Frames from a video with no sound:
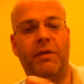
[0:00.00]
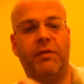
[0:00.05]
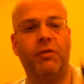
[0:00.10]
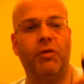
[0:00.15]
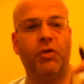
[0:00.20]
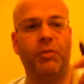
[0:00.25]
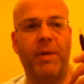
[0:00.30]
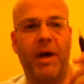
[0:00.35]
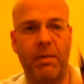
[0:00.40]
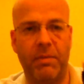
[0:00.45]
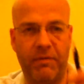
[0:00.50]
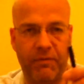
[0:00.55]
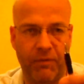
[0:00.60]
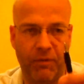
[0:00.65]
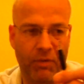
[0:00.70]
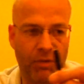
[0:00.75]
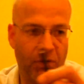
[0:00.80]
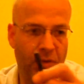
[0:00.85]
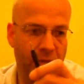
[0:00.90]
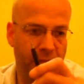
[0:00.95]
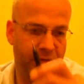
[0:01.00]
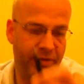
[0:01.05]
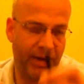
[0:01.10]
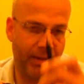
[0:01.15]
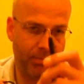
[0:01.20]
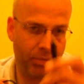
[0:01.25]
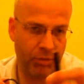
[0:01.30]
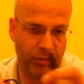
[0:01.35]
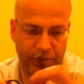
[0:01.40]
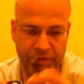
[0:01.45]
talked about before, so
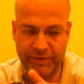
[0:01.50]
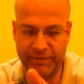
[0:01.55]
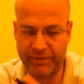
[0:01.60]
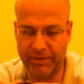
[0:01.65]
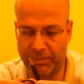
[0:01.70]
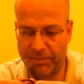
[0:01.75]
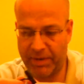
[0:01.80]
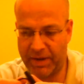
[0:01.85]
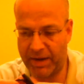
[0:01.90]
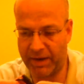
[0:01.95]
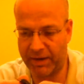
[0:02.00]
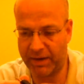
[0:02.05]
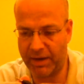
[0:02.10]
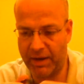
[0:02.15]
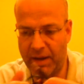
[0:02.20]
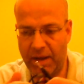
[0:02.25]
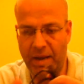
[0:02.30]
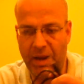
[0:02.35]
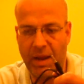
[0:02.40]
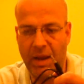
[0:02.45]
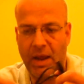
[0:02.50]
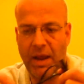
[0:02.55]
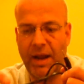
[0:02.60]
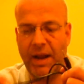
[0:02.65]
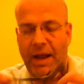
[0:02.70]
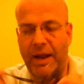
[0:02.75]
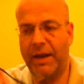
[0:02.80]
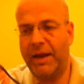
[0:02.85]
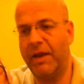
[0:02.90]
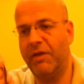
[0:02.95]
that plugs into the back.
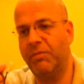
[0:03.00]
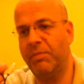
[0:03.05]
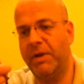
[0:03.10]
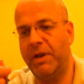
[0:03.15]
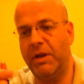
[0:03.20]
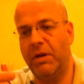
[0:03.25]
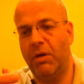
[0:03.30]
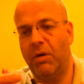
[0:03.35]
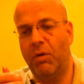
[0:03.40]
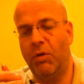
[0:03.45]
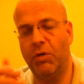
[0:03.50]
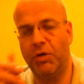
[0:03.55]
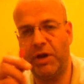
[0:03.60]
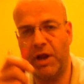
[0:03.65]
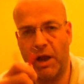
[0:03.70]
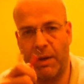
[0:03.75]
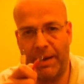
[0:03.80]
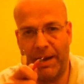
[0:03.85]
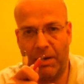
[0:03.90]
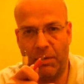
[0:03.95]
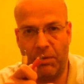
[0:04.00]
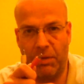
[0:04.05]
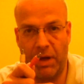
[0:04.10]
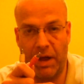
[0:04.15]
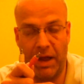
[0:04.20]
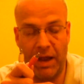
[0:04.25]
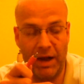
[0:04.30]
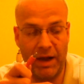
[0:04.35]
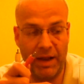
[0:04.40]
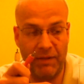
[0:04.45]
That gives me audio out
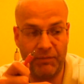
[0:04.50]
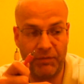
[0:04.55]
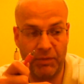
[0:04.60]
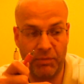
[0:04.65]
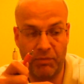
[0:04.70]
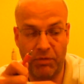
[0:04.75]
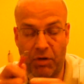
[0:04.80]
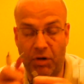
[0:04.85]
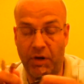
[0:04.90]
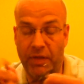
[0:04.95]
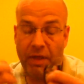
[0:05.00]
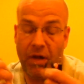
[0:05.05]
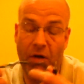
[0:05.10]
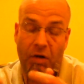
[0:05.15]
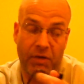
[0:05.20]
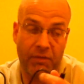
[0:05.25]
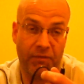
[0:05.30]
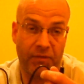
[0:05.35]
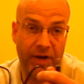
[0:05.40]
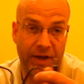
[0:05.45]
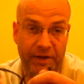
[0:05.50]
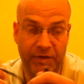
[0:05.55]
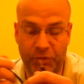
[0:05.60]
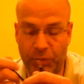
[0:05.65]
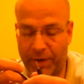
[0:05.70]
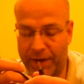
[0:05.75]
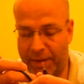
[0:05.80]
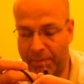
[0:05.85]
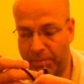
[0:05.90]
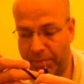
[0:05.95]
left and right that I can feed
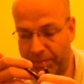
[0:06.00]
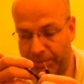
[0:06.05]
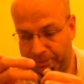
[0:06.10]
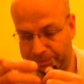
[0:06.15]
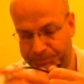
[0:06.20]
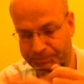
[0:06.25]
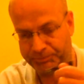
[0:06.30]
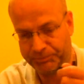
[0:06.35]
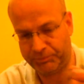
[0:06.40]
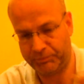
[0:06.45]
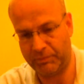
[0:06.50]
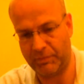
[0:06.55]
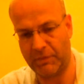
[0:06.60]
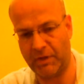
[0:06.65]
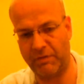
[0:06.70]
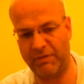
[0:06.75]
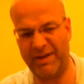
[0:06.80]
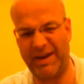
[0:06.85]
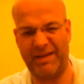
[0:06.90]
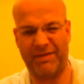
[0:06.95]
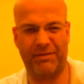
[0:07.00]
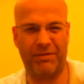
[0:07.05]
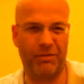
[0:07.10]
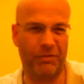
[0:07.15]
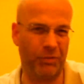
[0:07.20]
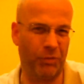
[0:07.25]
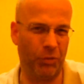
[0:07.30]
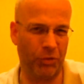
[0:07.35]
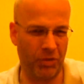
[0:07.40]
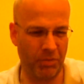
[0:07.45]
into an amp. So that's the
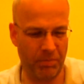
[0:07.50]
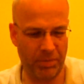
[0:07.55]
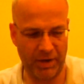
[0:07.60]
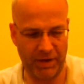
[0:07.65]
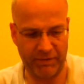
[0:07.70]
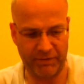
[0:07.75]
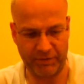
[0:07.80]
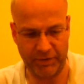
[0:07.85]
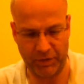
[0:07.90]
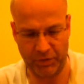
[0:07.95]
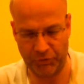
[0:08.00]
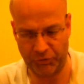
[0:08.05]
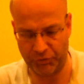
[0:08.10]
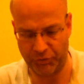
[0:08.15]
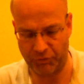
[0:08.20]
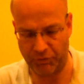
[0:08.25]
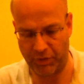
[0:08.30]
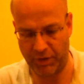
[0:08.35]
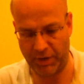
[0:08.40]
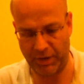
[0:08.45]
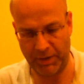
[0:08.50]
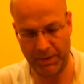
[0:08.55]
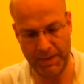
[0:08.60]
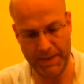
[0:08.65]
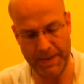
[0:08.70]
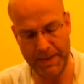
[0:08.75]
sort of complete solution really.